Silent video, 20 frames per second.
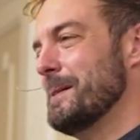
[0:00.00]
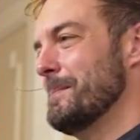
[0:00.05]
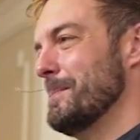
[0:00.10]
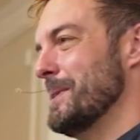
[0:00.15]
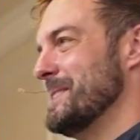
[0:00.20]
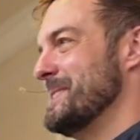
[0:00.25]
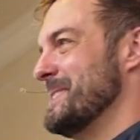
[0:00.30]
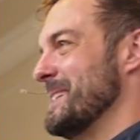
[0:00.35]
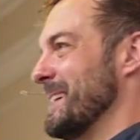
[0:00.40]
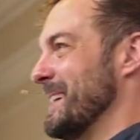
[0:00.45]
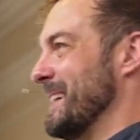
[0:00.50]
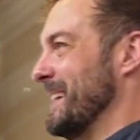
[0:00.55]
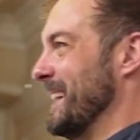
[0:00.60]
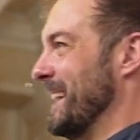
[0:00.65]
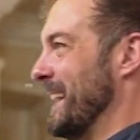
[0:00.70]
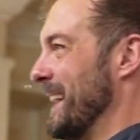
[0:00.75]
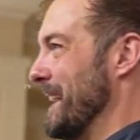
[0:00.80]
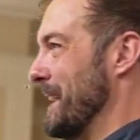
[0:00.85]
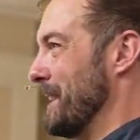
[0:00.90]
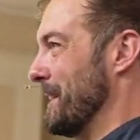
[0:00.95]
but
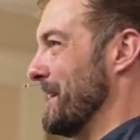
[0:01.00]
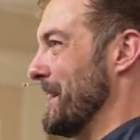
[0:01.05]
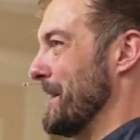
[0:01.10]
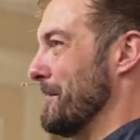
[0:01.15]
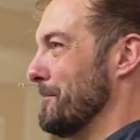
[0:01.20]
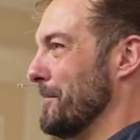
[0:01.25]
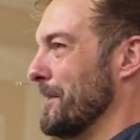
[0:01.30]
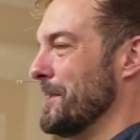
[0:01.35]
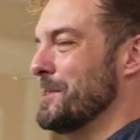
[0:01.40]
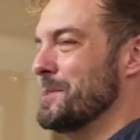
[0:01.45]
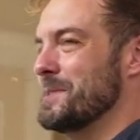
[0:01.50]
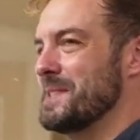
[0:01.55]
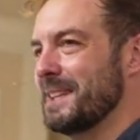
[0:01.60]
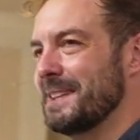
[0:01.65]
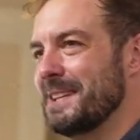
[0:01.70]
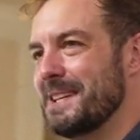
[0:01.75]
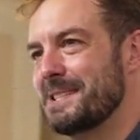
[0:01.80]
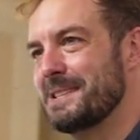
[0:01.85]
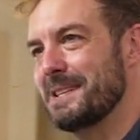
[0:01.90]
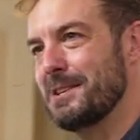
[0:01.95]
I had a lot of fun
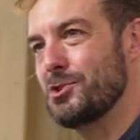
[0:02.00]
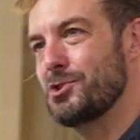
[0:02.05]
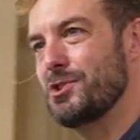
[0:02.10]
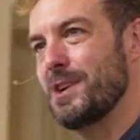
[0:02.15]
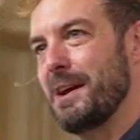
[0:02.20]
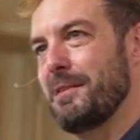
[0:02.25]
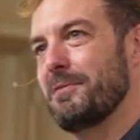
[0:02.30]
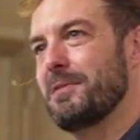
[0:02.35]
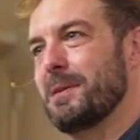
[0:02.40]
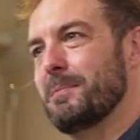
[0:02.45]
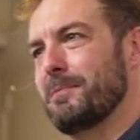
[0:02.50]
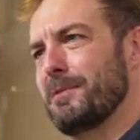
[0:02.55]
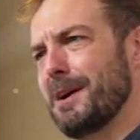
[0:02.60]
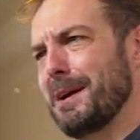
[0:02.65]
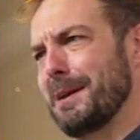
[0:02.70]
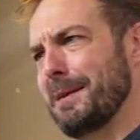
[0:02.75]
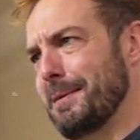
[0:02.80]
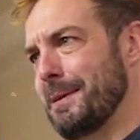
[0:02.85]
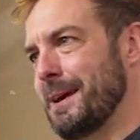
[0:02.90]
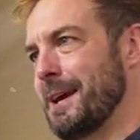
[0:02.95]
using this and shaved them
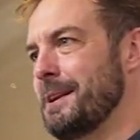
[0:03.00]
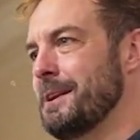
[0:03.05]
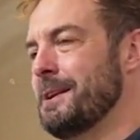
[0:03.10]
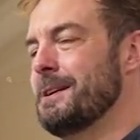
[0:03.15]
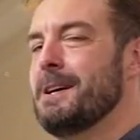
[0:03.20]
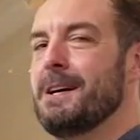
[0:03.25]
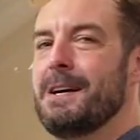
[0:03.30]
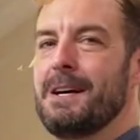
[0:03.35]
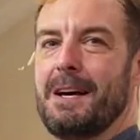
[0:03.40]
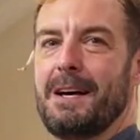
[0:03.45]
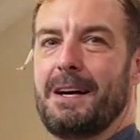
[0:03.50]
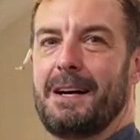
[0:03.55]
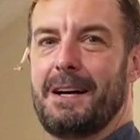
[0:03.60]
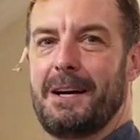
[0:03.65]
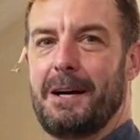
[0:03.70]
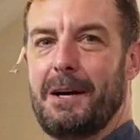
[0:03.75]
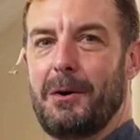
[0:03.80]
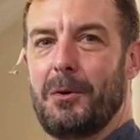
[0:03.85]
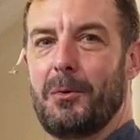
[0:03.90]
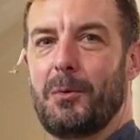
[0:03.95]
very thin
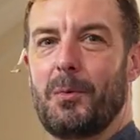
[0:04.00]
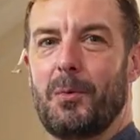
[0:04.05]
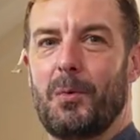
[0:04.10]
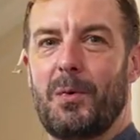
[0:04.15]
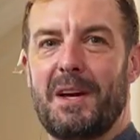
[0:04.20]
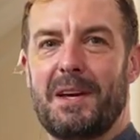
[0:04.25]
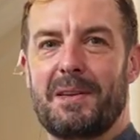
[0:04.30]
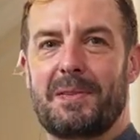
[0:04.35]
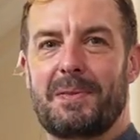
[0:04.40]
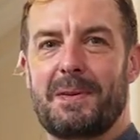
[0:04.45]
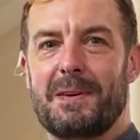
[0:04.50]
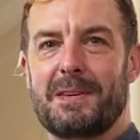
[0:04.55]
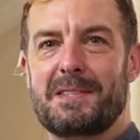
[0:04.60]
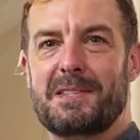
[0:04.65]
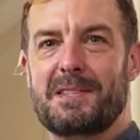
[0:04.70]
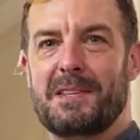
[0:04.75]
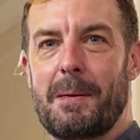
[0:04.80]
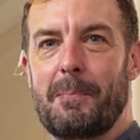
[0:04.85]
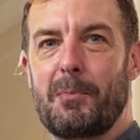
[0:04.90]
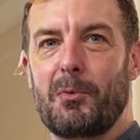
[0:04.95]
with
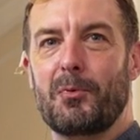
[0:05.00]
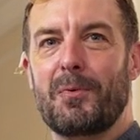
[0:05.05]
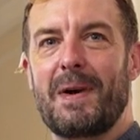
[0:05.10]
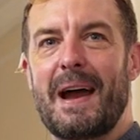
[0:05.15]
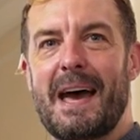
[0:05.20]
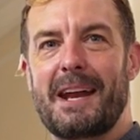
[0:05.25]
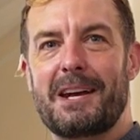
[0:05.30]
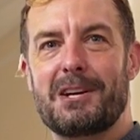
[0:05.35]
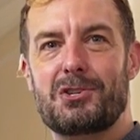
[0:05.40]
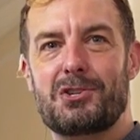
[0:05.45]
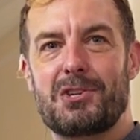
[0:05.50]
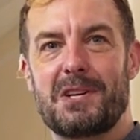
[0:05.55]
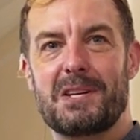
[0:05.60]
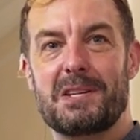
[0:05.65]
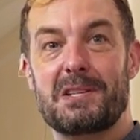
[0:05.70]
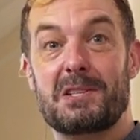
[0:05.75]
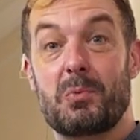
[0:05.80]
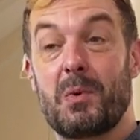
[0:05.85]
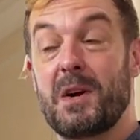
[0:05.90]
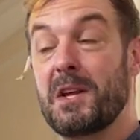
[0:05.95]
some
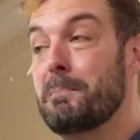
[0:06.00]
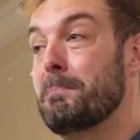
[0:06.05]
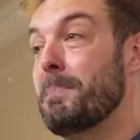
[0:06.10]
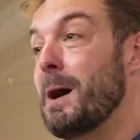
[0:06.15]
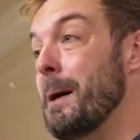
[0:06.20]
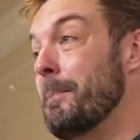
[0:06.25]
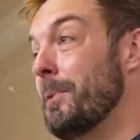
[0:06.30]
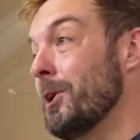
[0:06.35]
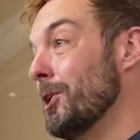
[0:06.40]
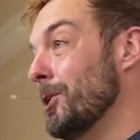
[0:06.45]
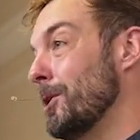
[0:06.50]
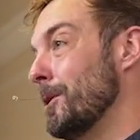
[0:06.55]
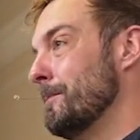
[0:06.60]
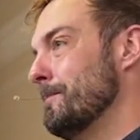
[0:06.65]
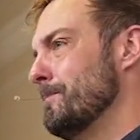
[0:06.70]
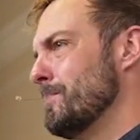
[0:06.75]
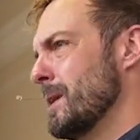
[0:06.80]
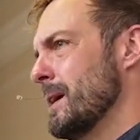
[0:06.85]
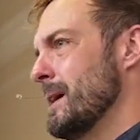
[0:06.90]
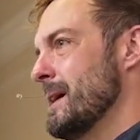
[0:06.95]
radishes, with
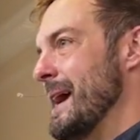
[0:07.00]
pomelo,